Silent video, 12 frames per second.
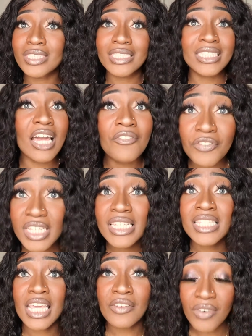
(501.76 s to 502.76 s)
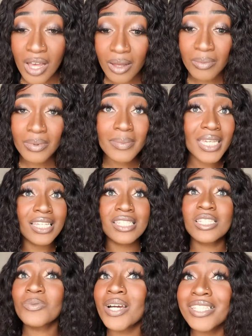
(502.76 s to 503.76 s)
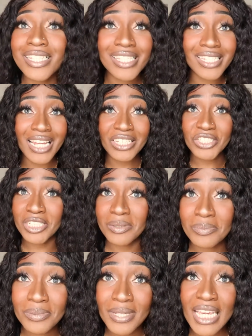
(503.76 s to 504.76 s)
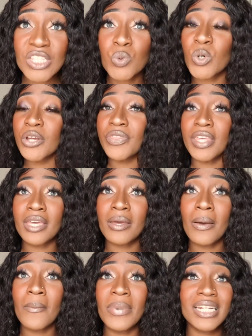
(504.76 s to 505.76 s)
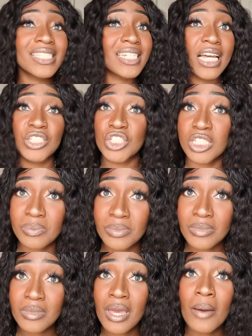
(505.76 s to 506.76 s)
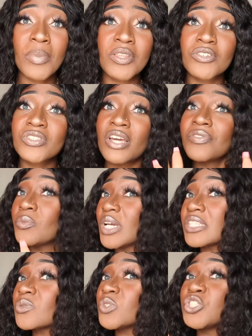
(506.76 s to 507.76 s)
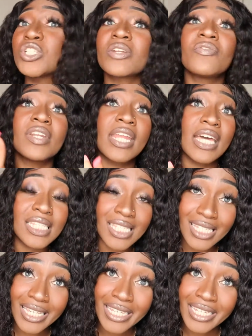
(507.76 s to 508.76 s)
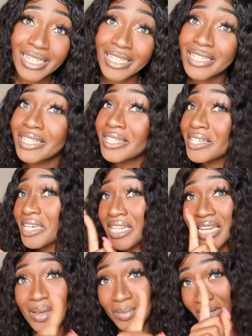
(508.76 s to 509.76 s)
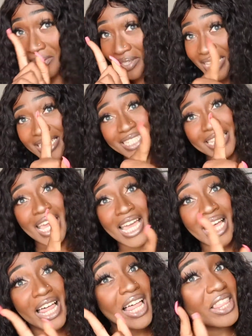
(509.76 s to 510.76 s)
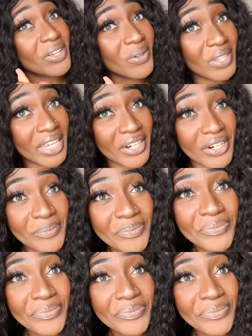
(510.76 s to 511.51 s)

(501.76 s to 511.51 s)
definitely save up, because this process is not cheap. It's worth it, but it's not cheap. But there's definitely ways in which you can finesse, and I'm gonna get to that a little later.